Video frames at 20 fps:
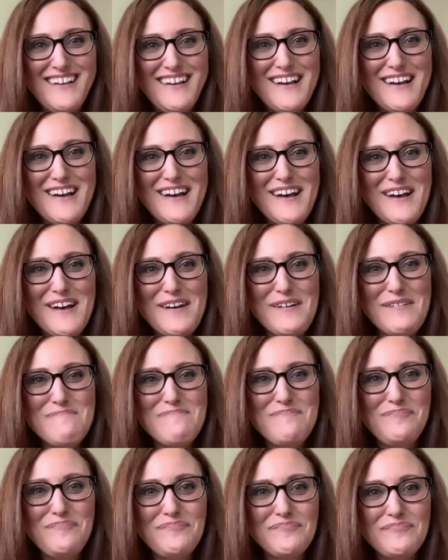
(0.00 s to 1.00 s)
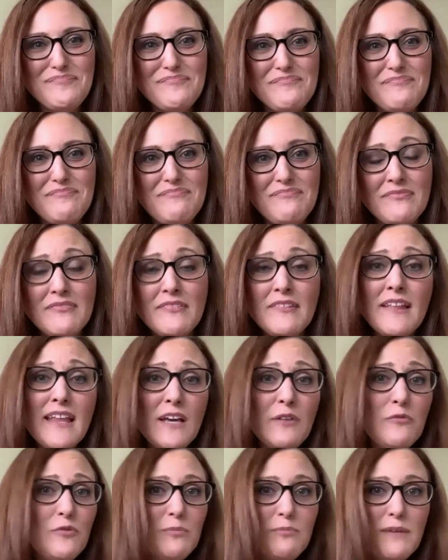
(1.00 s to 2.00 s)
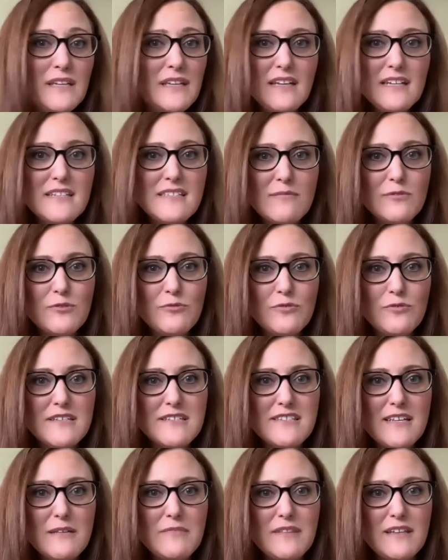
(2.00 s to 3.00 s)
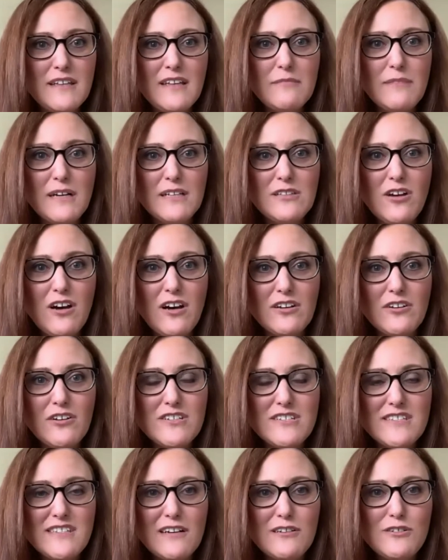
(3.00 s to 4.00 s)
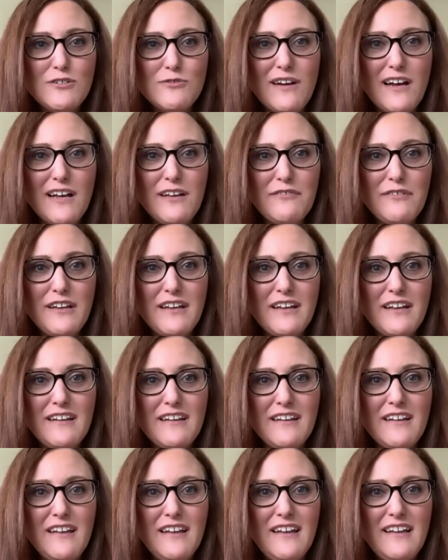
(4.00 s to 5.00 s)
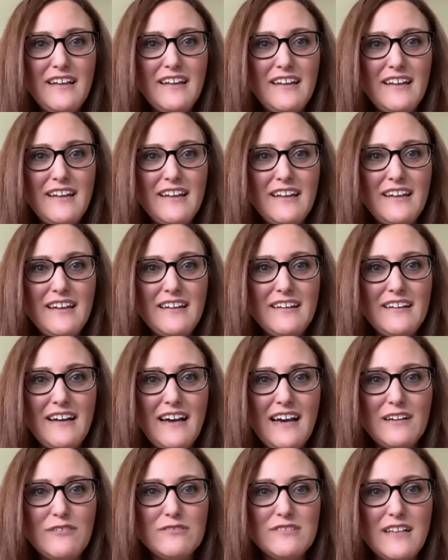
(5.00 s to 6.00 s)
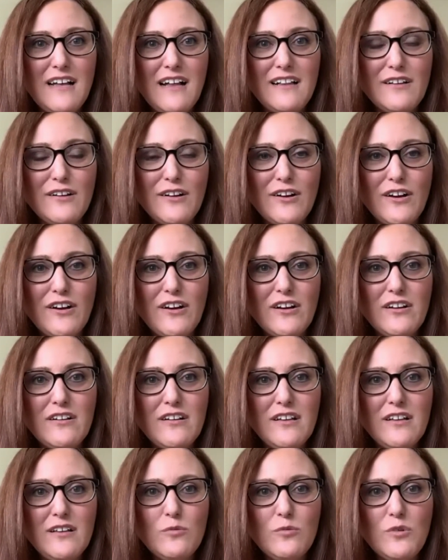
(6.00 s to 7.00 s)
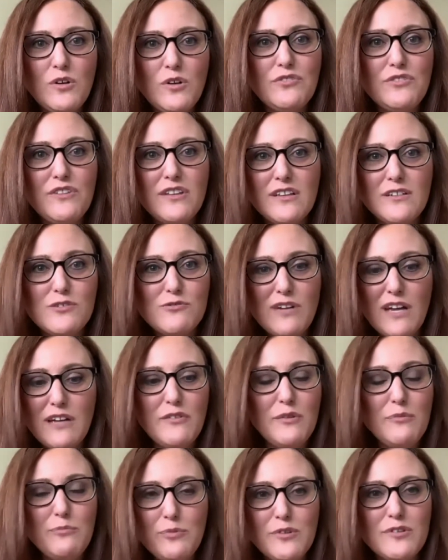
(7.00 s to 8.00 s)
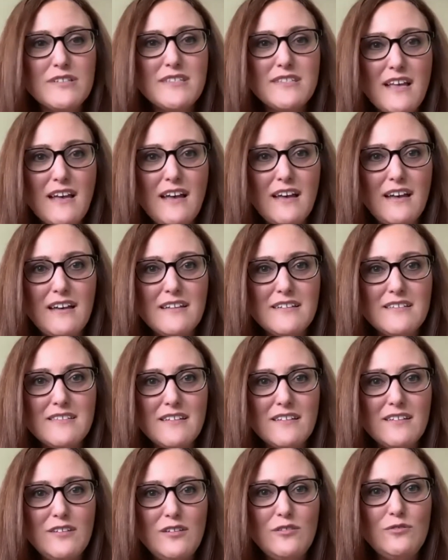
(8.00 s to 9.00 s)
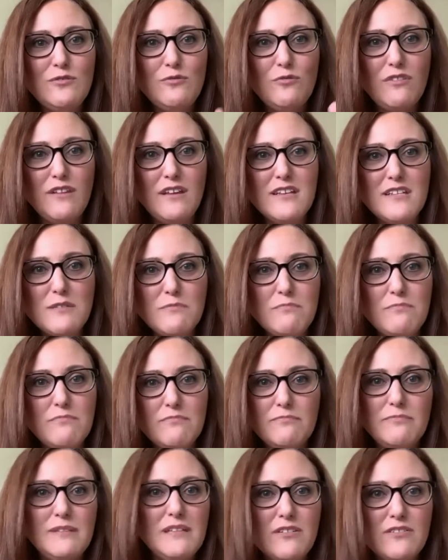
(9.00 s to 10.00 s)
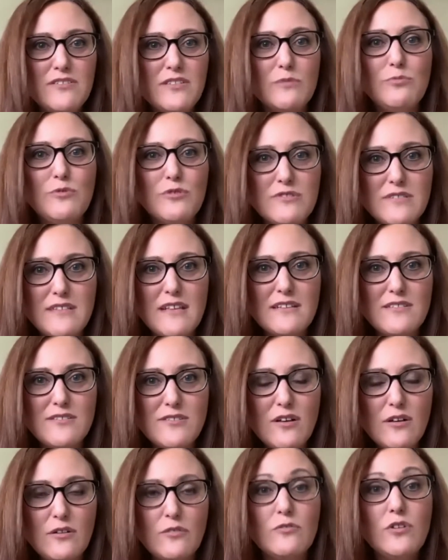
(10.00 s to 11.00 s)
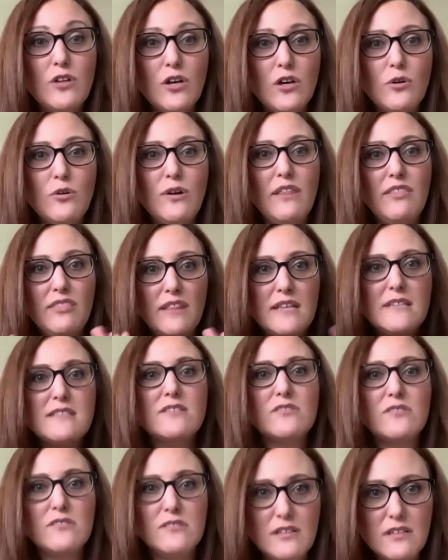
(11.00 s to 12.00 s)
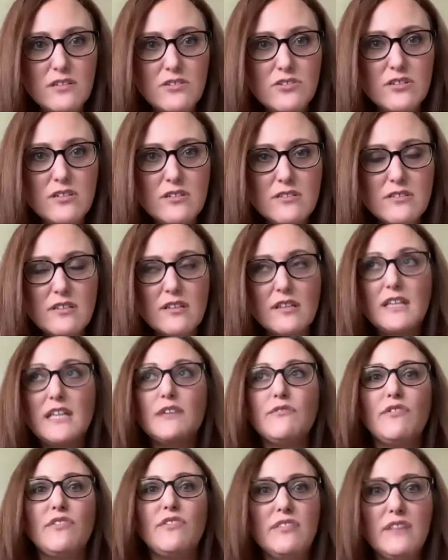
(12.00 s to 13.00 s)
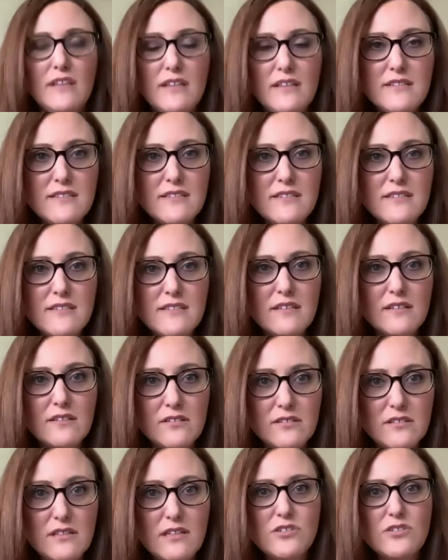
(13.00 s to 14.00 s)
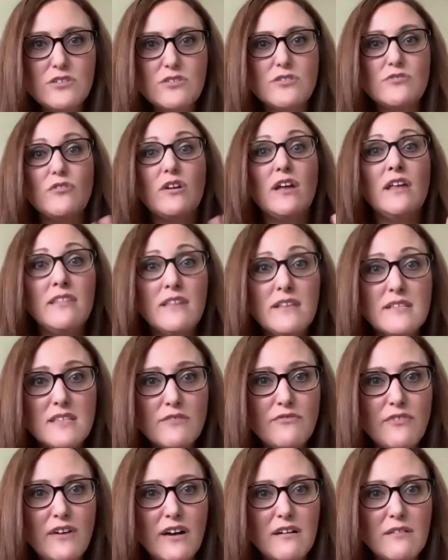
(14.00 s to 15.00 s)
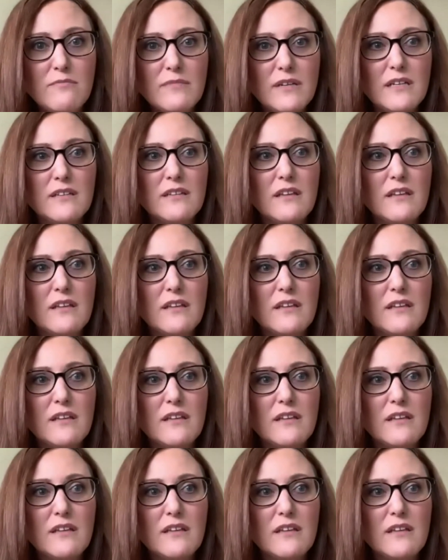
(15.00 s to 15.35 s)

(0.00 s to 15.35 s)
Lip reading: And with my kids, I'm doing the same thing. My daughter is now driving, and I don't tell her, well, the driving book says you do this because the book says so. No, in these conditions, given these conditions, so in this environment.